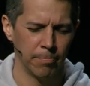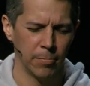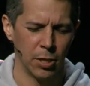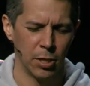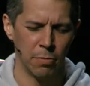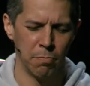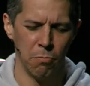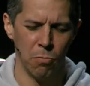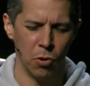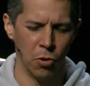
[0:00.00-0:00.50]

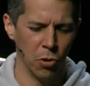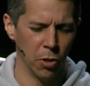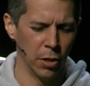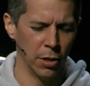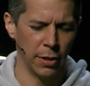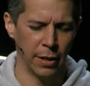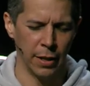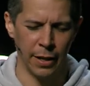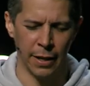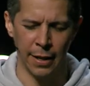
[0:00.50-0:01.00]
It's
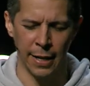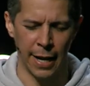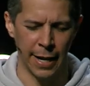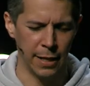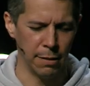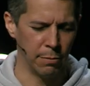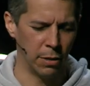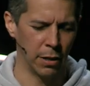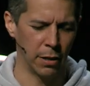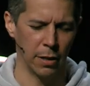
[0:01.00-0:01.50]
more than an
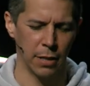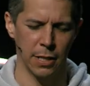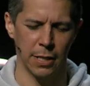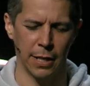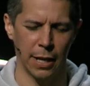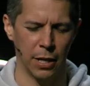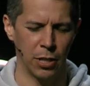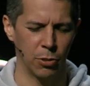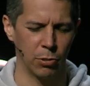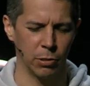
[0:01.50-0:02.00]
item on our
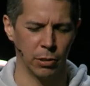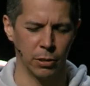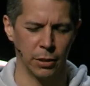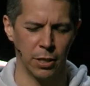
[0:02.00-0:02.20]
schedule.